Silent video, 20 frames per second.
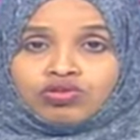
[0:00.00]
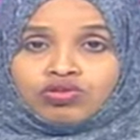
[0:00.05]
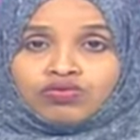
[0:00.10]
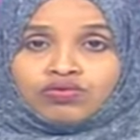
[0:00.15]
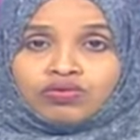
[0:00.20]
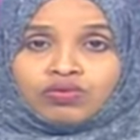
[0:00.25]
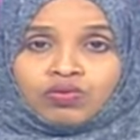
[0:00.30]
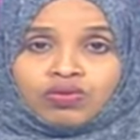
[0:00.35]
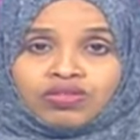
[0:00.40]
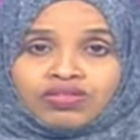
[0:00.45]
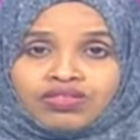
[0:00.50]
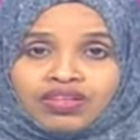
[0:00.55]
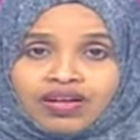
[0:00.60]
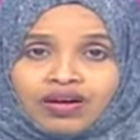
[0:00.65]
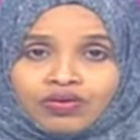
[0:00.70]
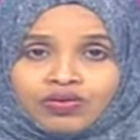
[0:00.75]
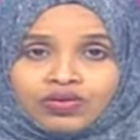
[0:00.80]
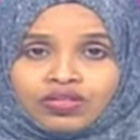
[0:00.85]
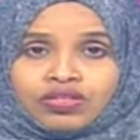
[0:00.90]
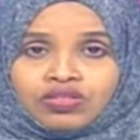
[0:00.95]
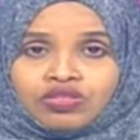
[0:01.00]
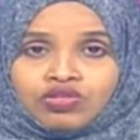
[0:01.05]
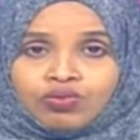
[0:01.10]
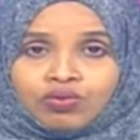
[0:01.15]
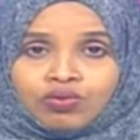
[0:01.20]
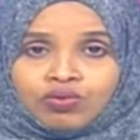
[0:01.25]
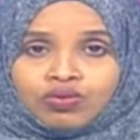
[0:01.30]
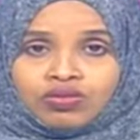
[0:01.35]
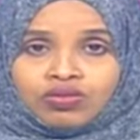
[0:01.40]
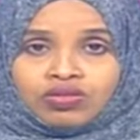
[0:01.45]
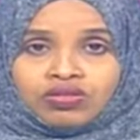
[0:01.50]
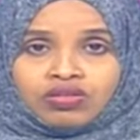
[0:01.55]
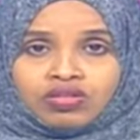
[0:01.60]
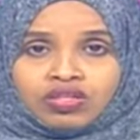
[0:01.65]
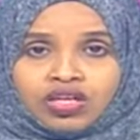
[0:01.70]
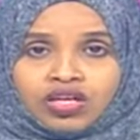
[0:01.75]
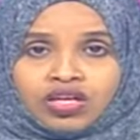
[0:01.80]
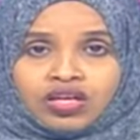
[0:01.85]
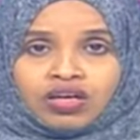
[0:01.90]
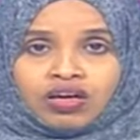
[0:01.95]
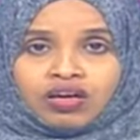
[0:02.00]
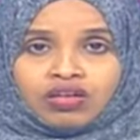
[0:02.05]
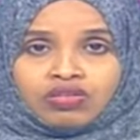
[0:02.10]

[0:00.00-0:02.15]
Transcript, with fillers: short of the 1,000 supporters.